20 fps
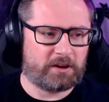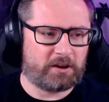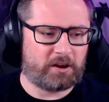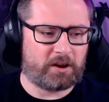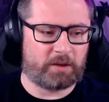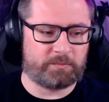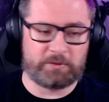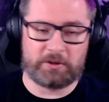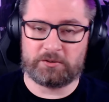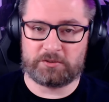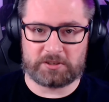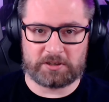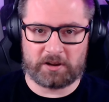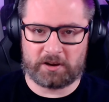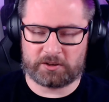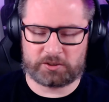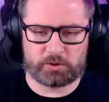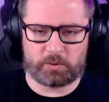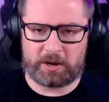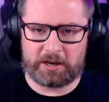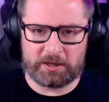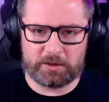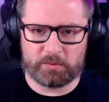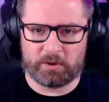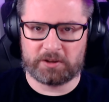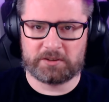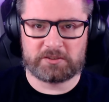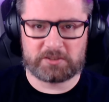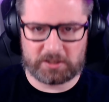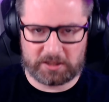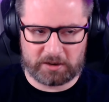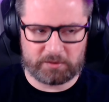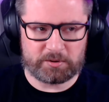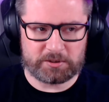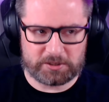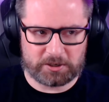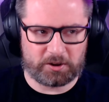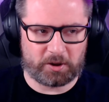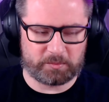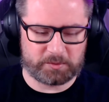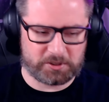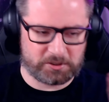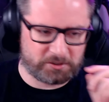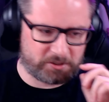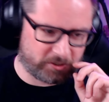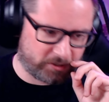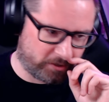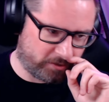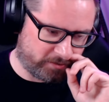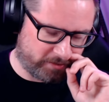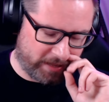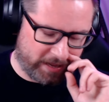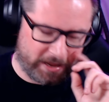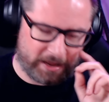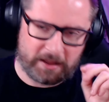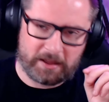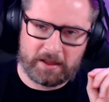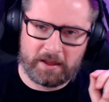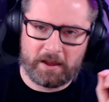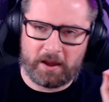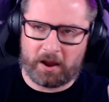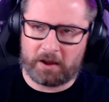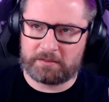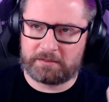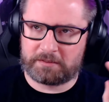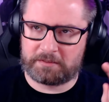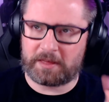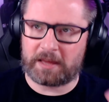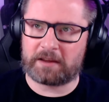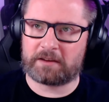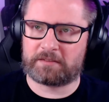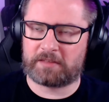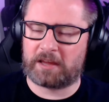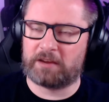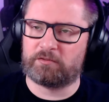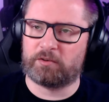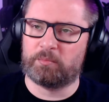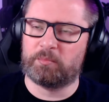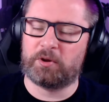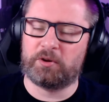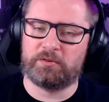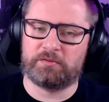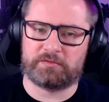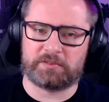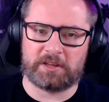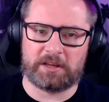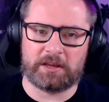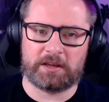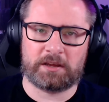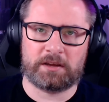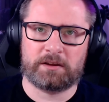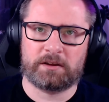I'm using R21, so there is an option to do that. I think they removed it.